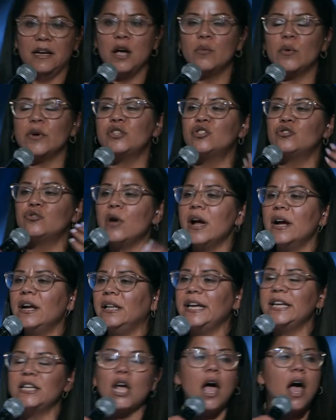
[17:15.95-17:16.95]
We're
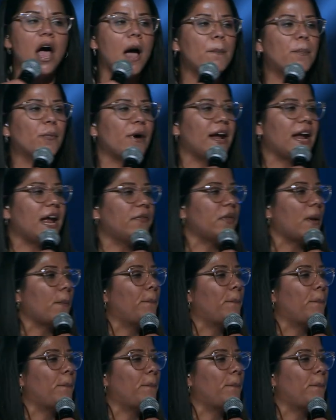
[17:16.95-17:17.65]
struggling to operate in the